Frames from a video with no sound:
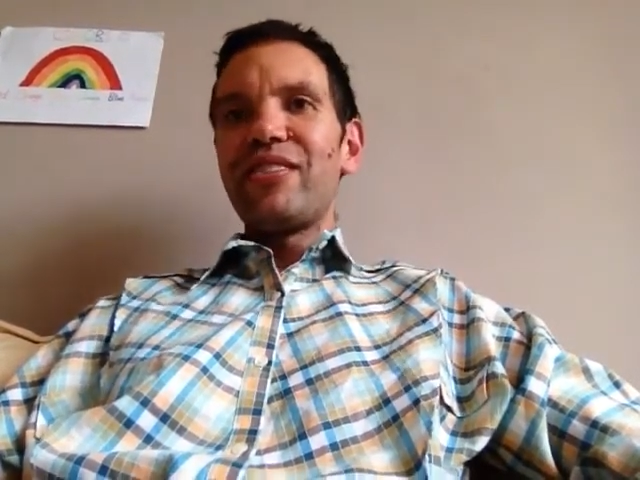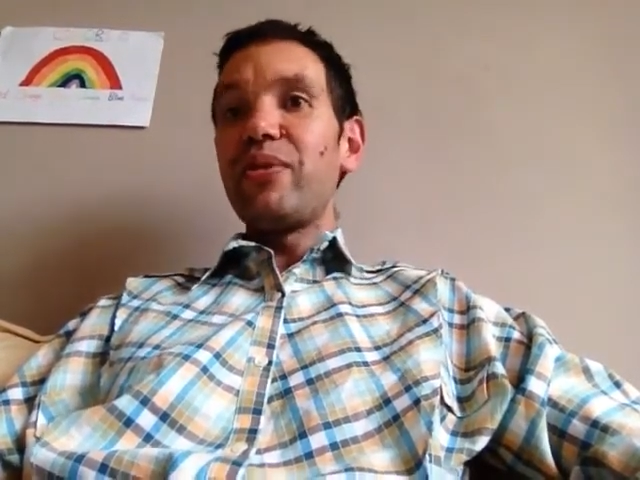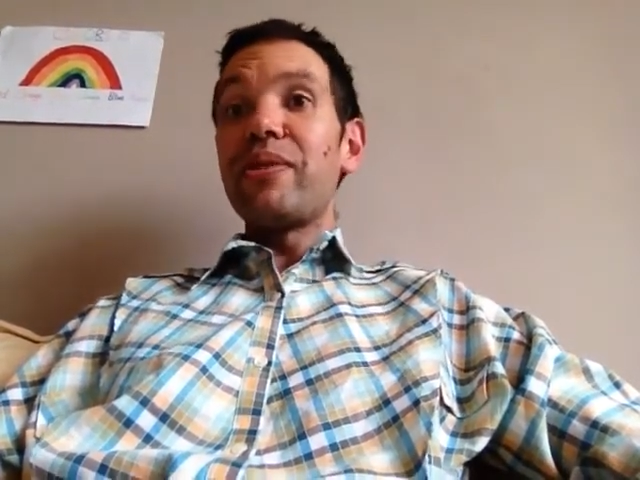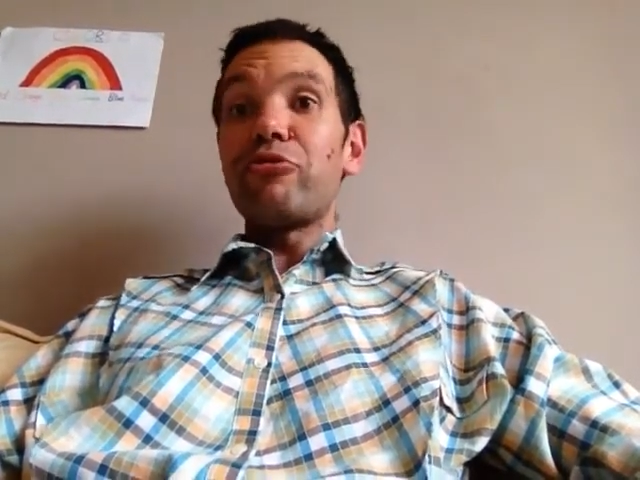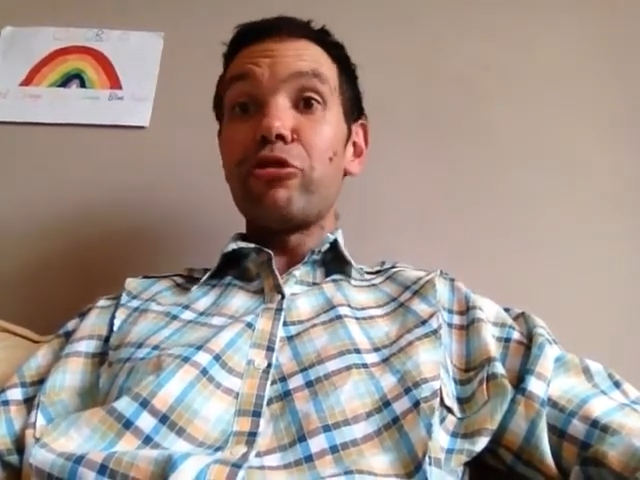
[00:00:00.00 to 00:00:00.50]

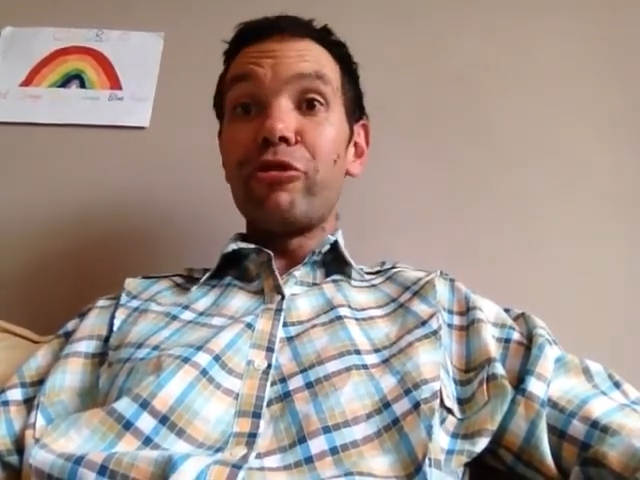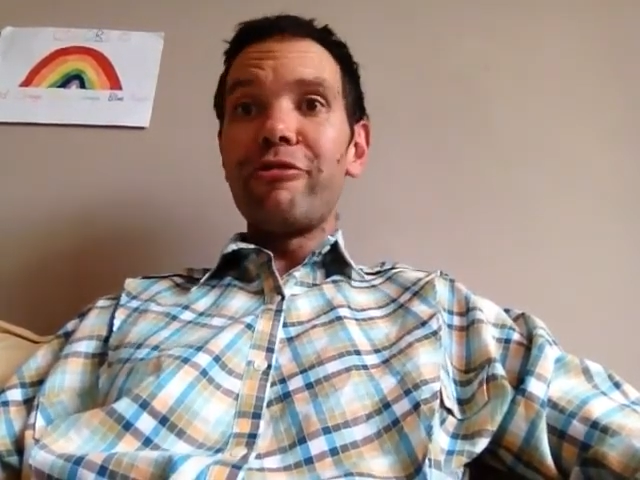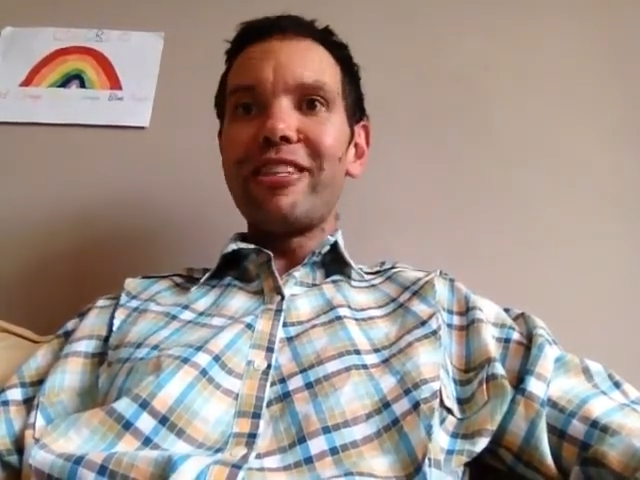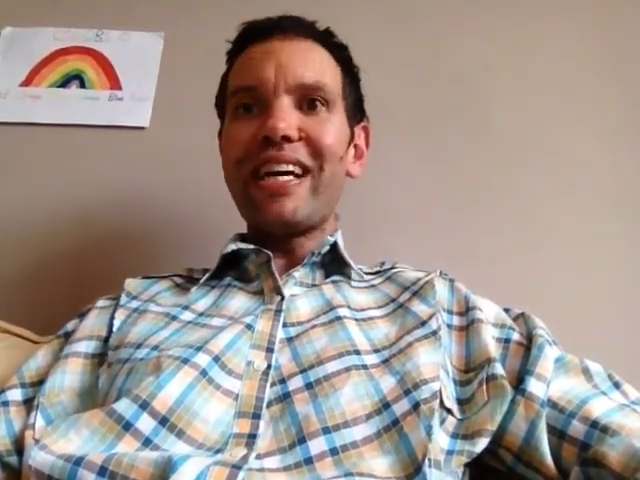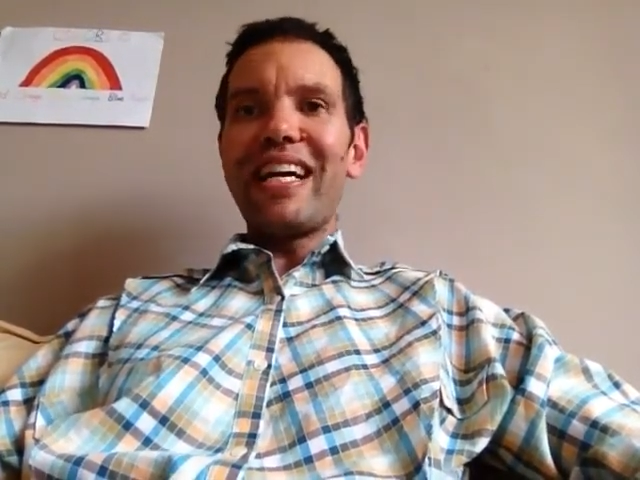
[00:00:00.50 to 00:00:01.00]
do a
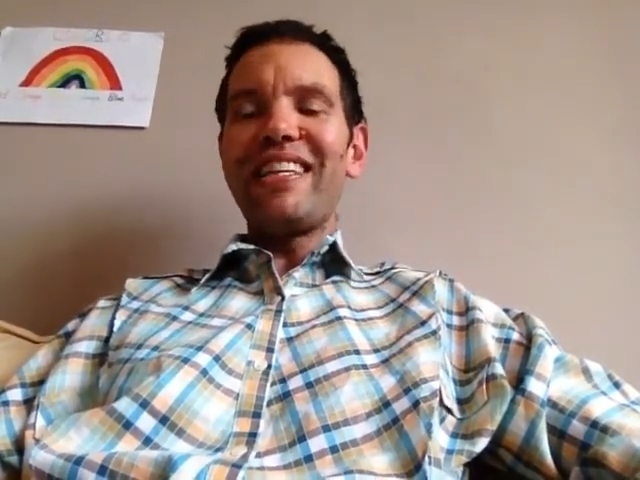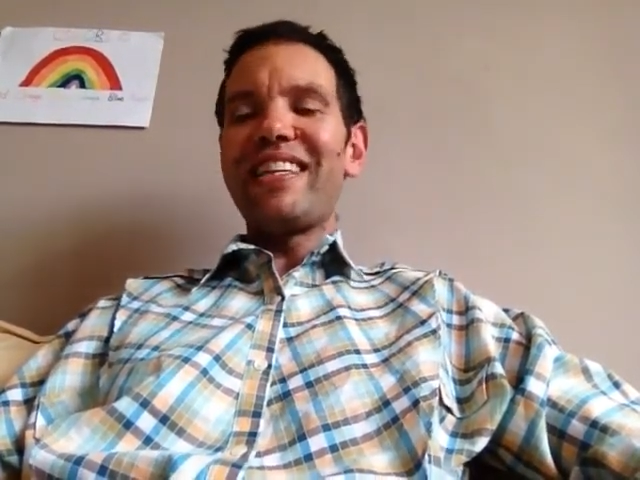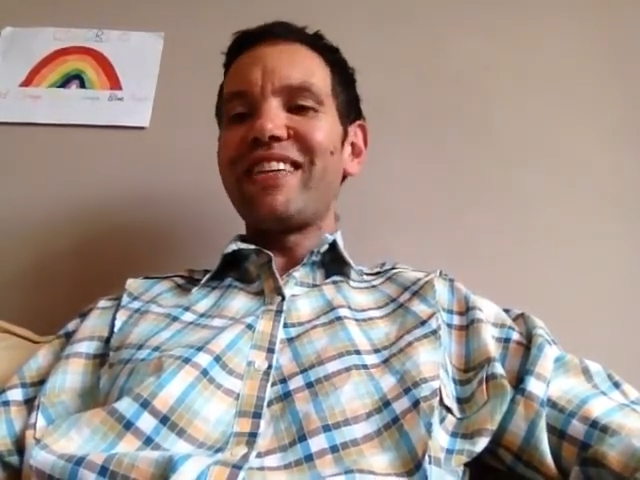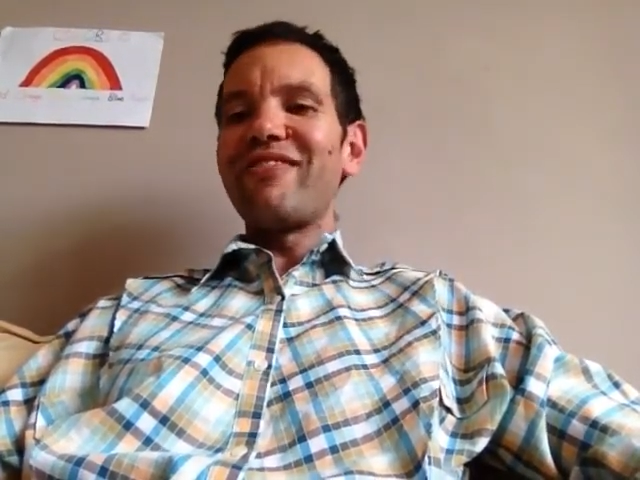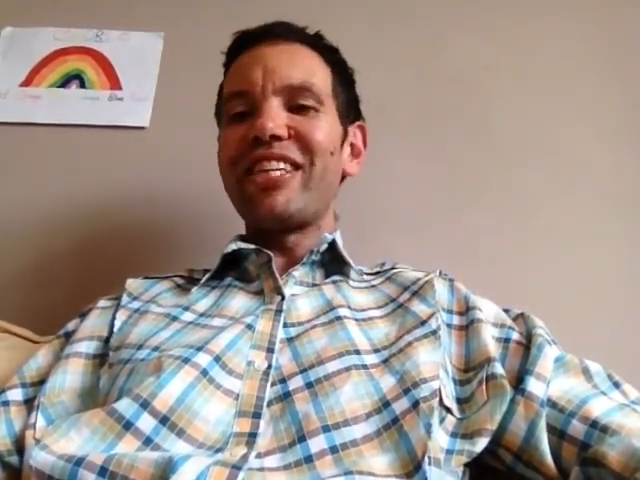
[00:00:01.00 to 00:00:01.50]
drawing,
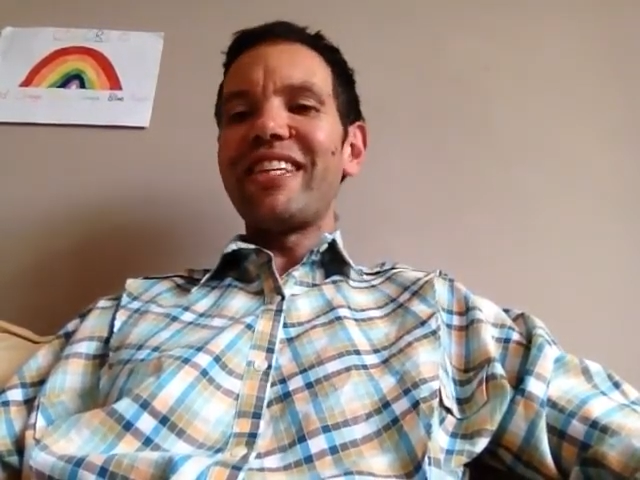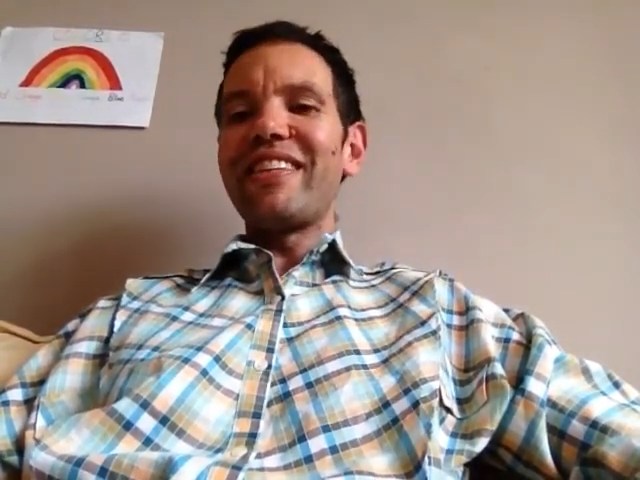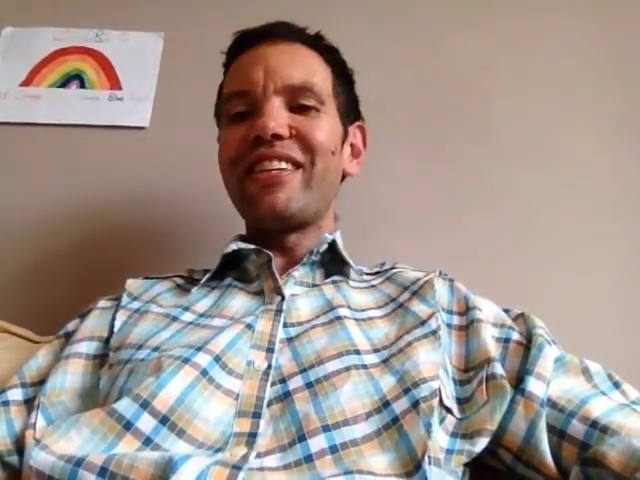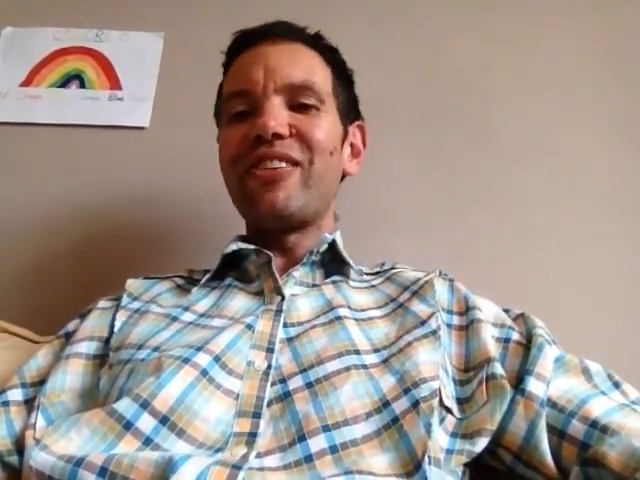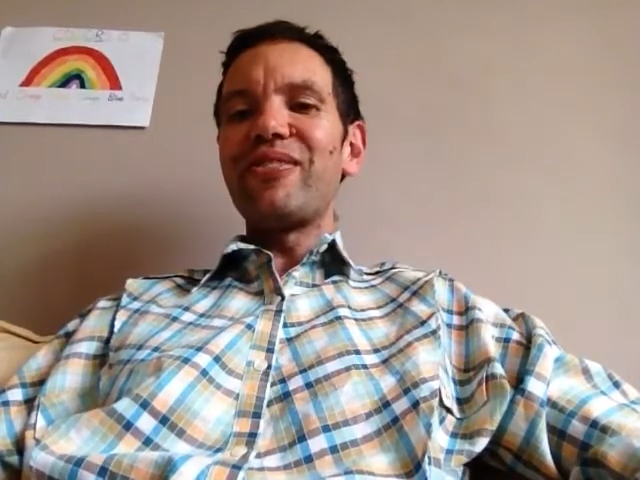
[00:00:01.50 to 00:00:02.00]
anything really
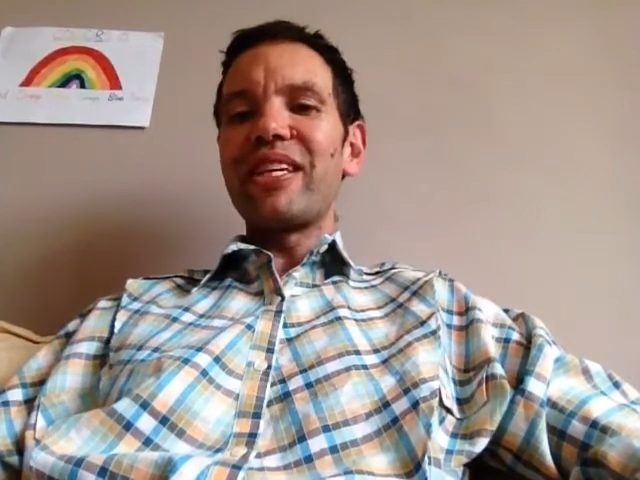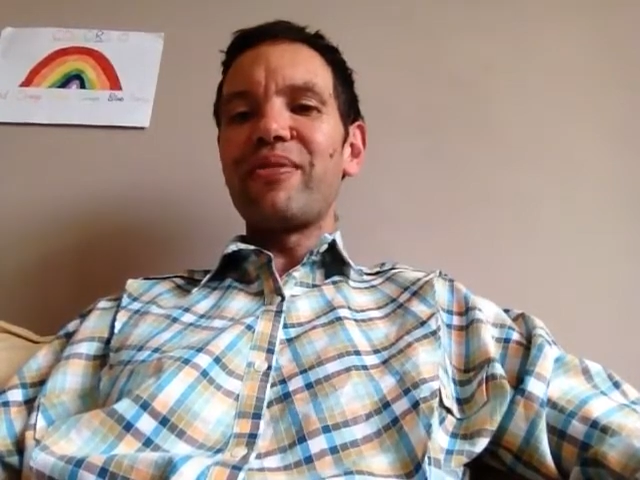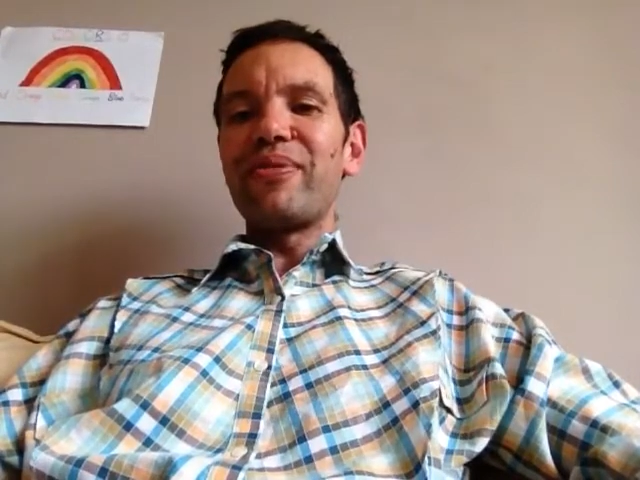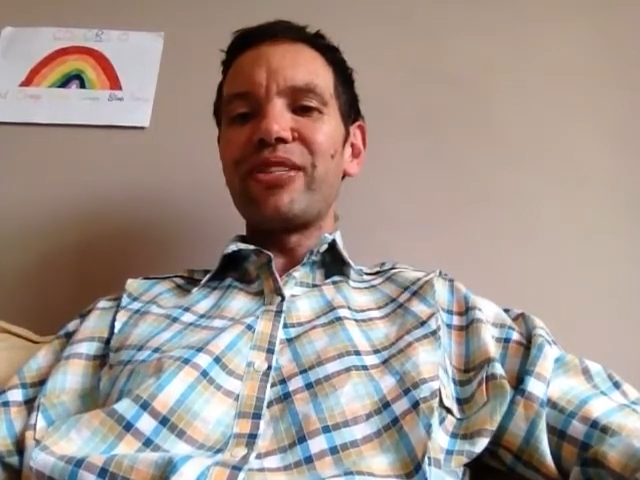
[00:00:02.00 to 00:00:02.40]
that you think